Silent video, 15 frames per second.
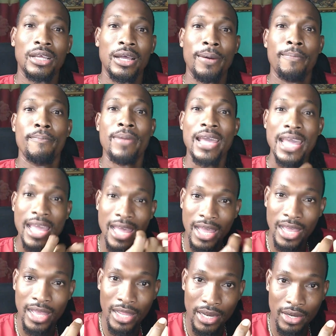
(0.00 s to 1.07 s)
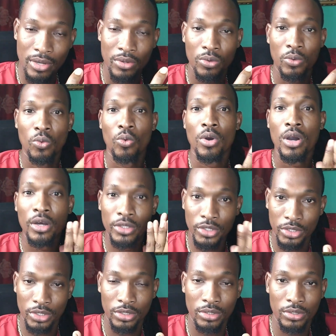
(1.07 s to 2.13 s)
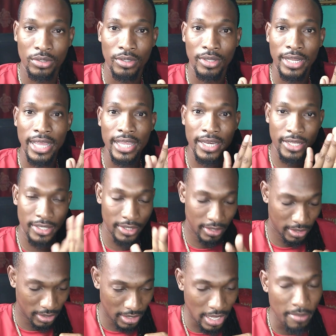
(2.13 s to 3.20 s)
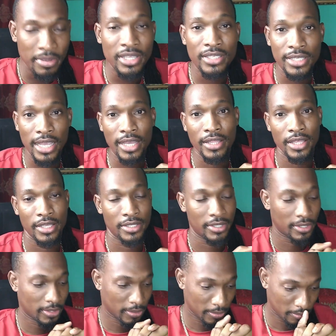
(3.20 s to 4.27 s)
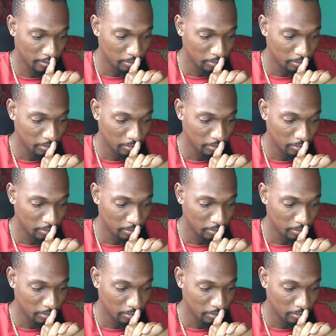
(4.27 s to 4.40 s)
a man wants, ladies, let me say this.